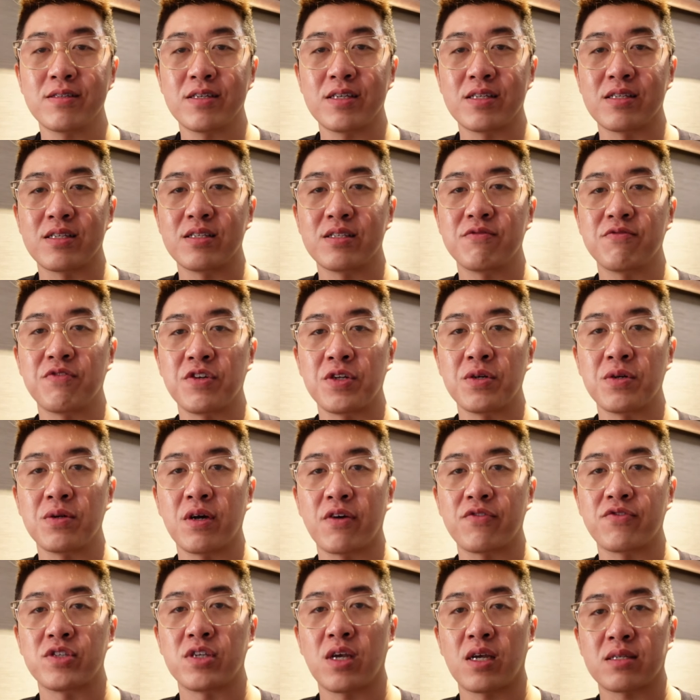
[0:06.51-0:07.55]
In this video, I
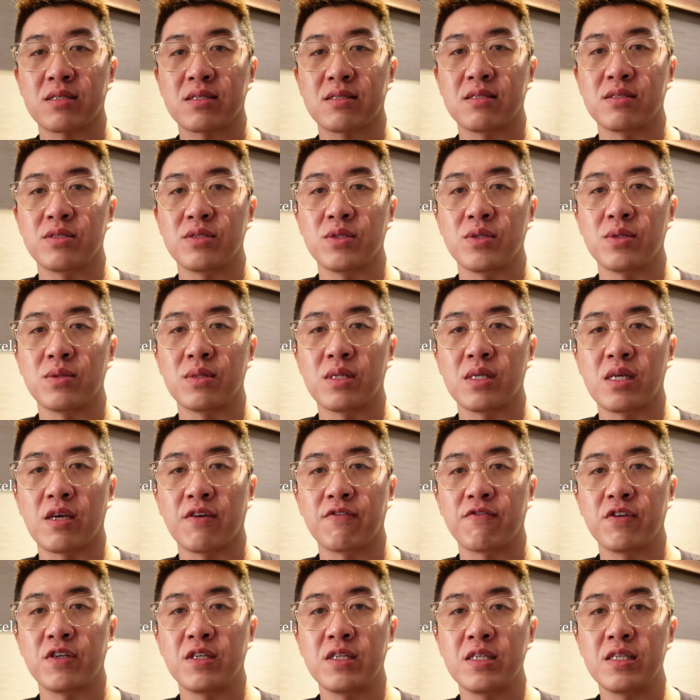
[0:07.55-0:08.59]
checked into the
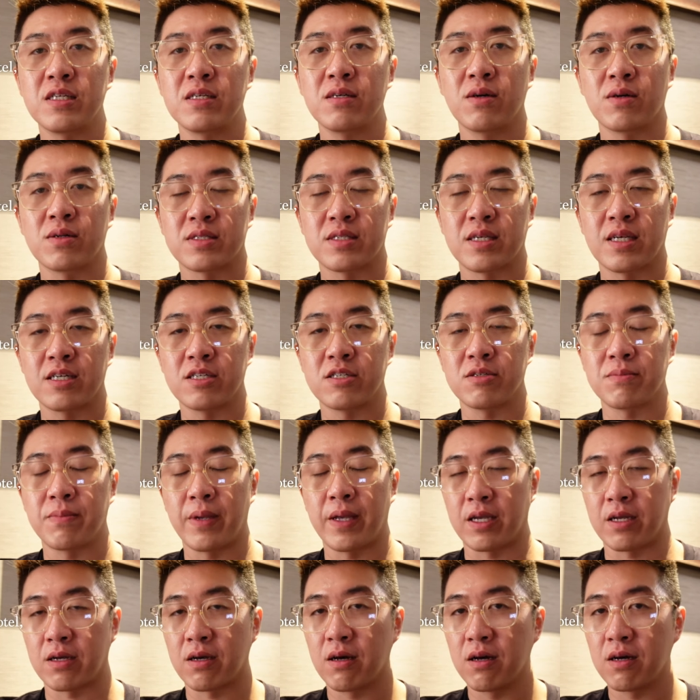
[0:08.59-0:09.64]
Athenee Hotel
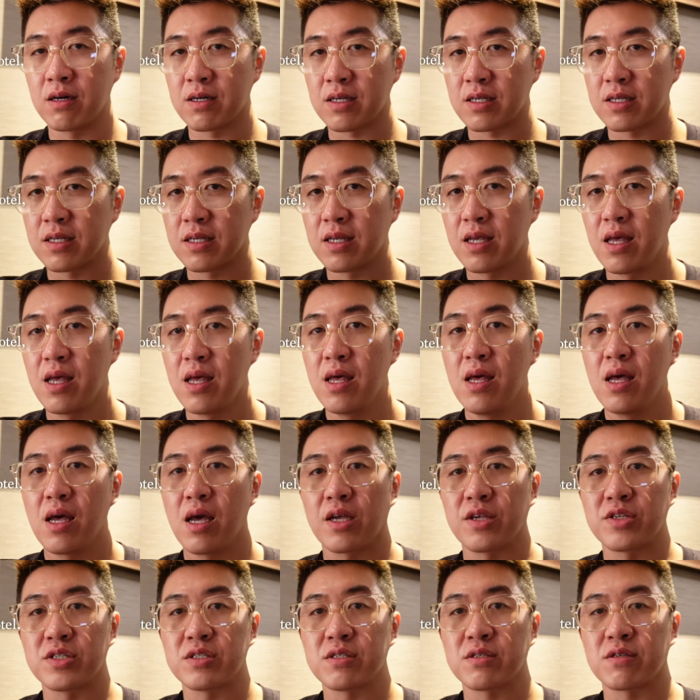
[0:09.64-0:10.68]
Bangkok.
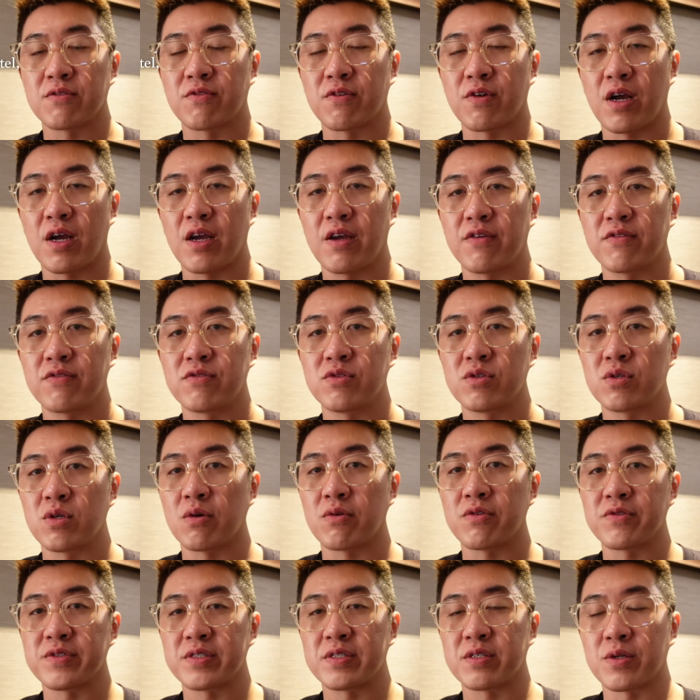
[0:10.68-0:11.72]
I just arrived 2
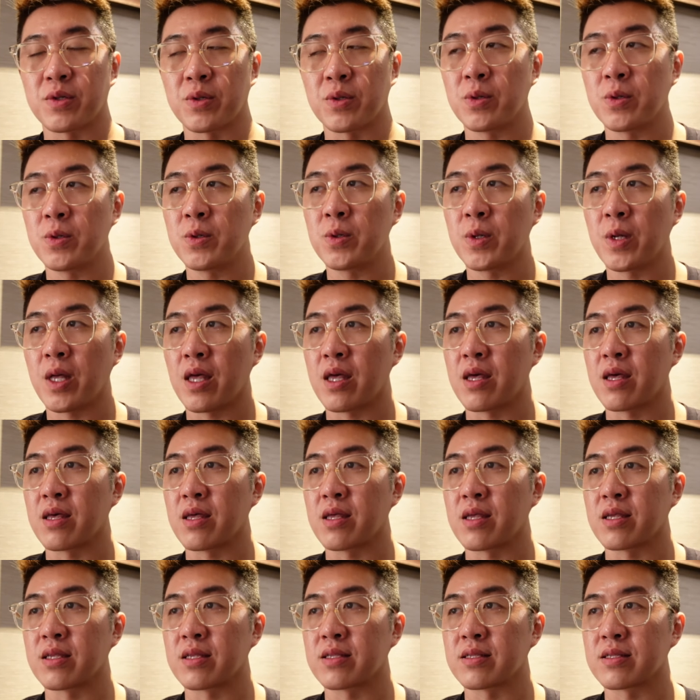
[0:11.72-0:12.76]
hours ago and
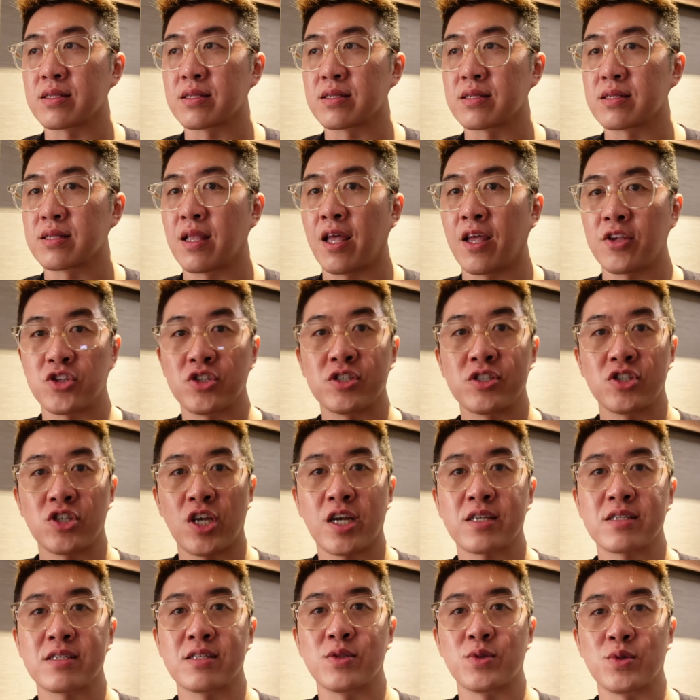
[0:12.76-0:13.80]
I just
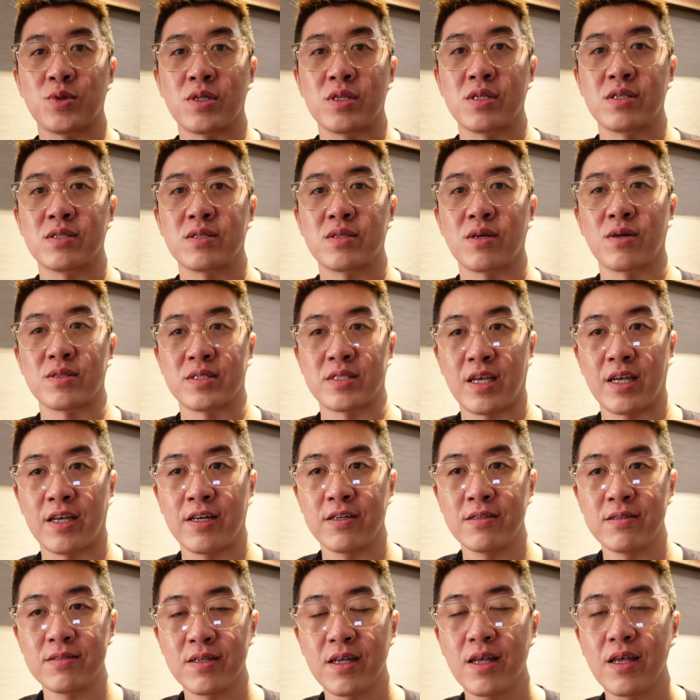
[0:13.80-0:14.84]
checked into this
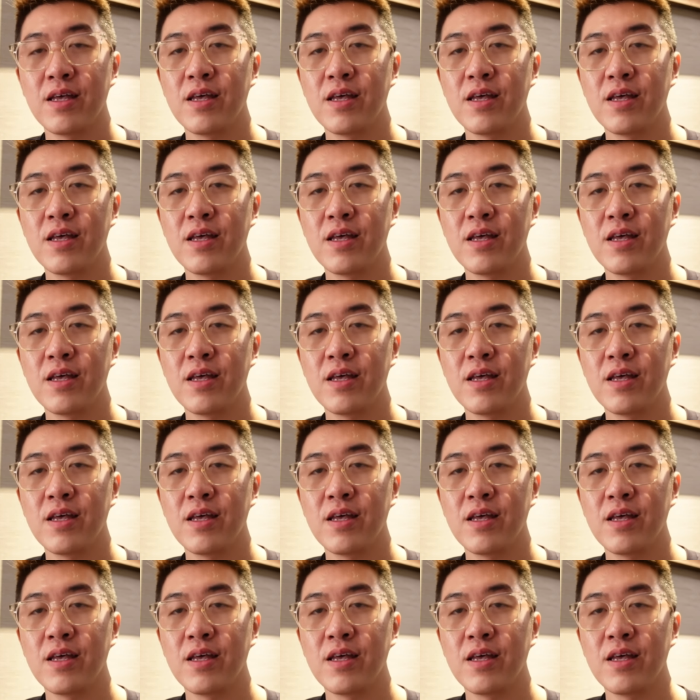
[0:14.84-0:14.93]
hotel.